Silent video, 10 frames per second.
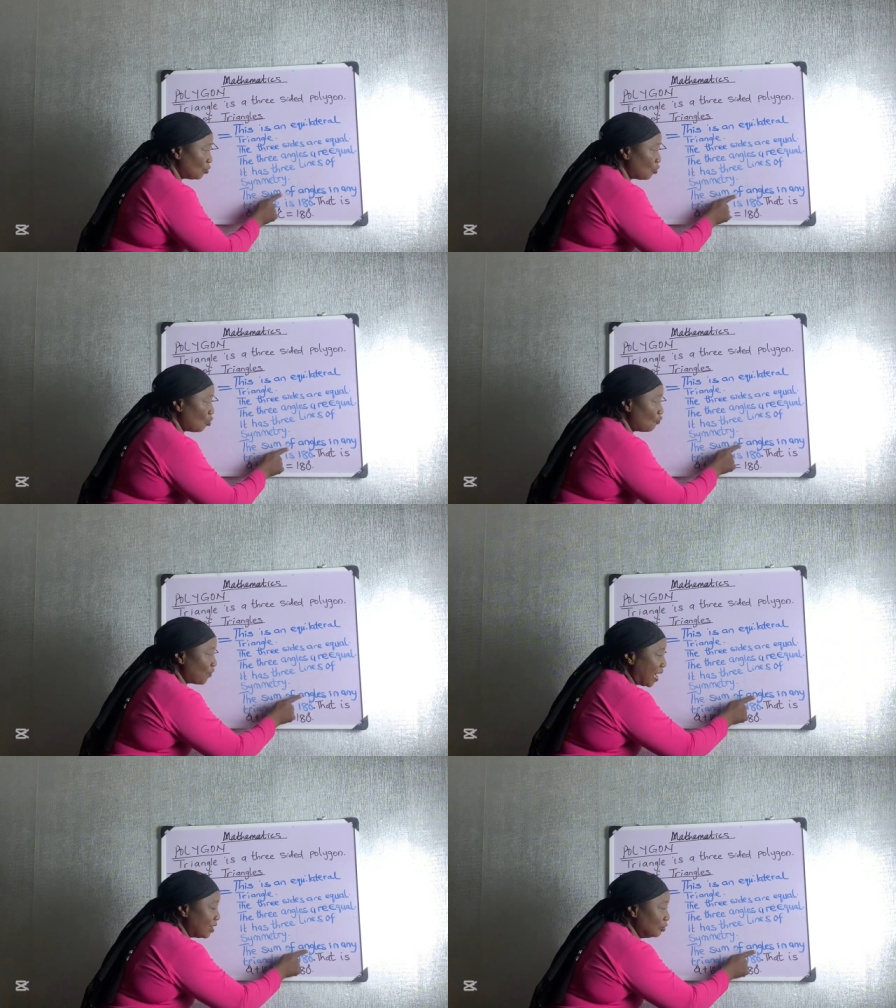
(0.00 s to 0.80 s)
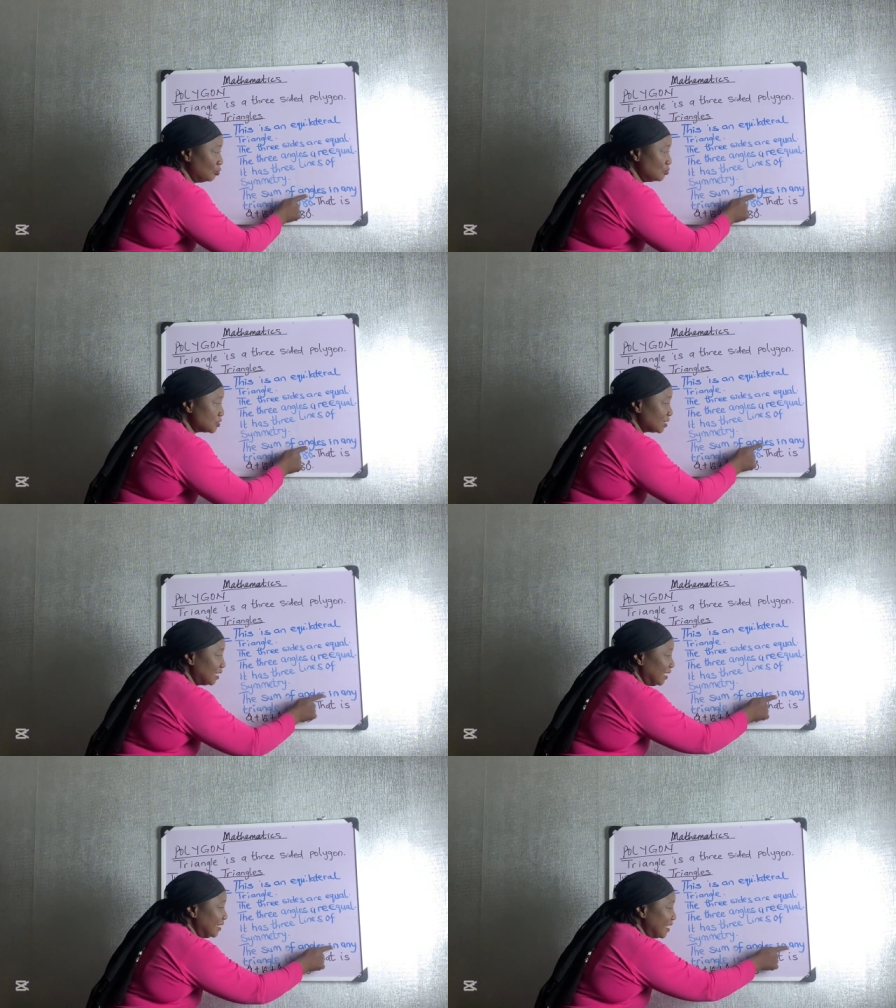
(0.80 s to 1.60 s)
of angles
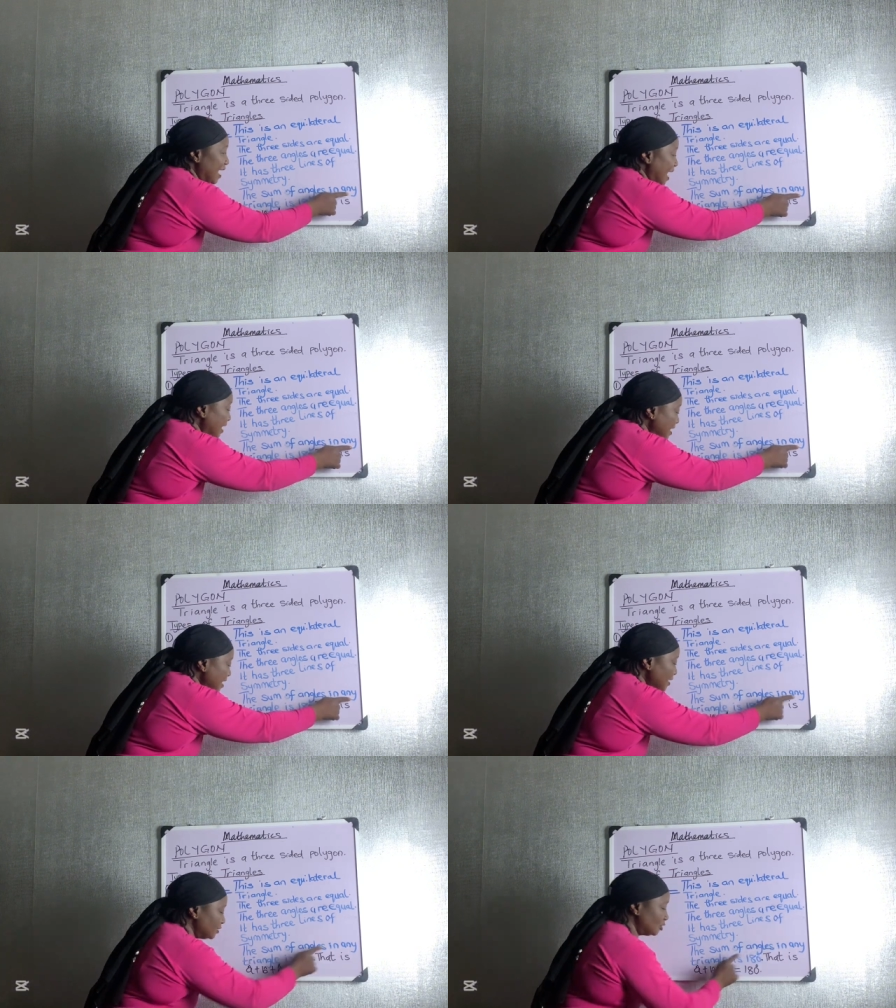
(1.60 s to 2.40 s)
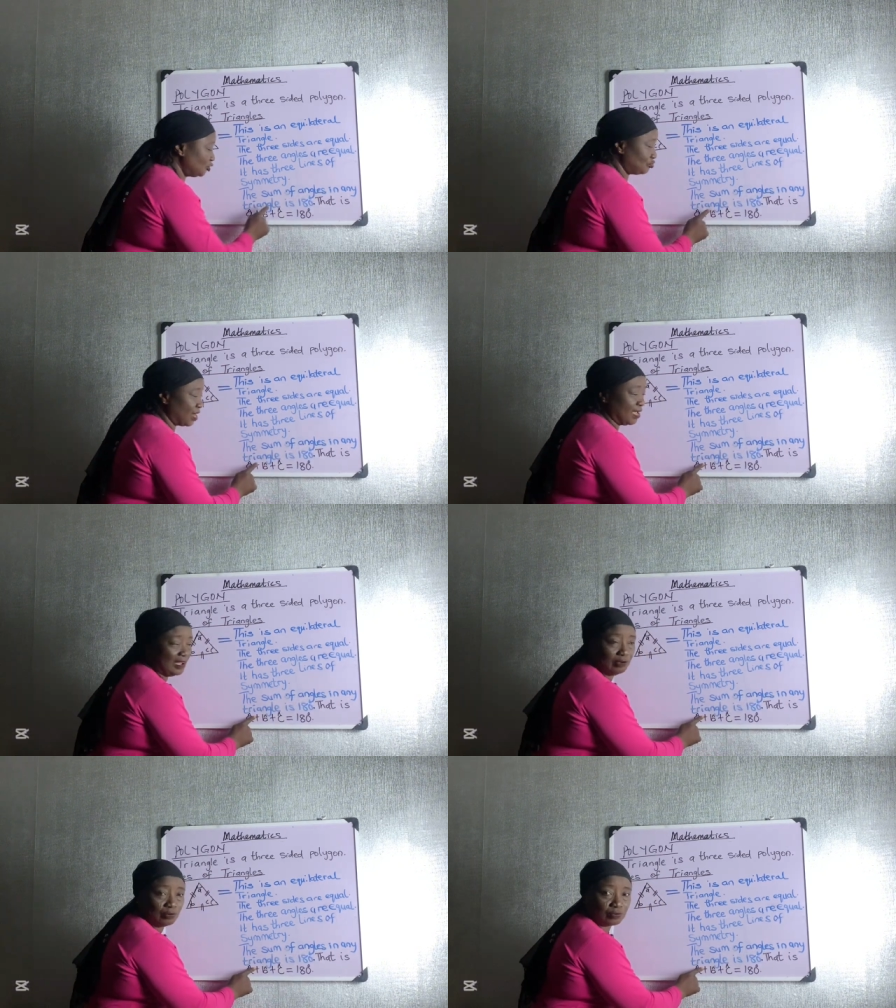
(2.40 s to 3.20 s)
in any
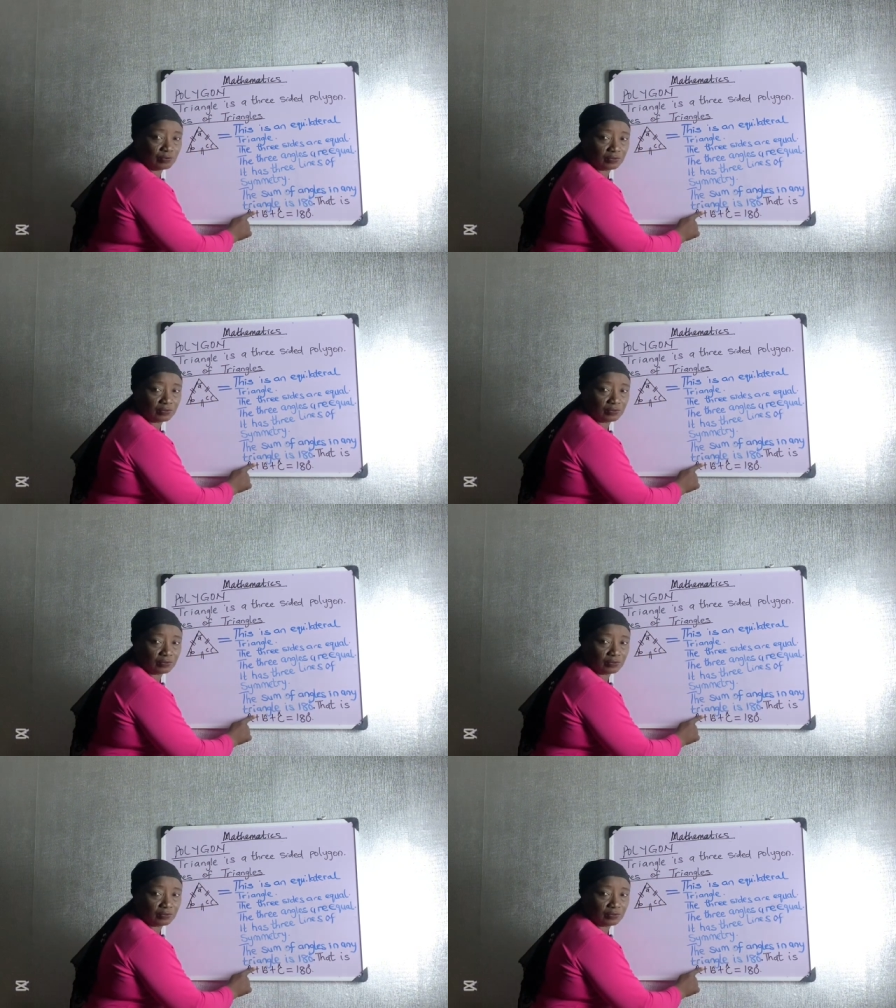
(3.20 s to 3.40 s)
triangle